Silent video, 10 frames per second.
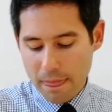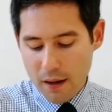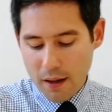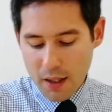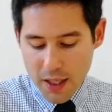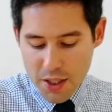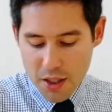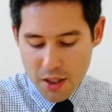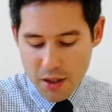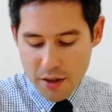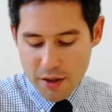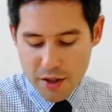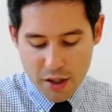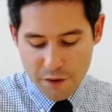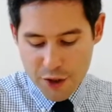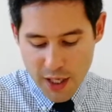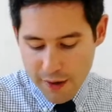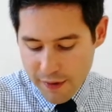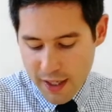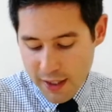"Elisha, the son of
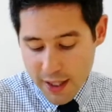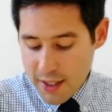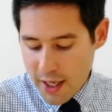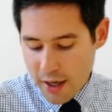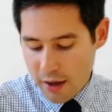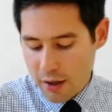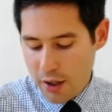Shaphat, is here,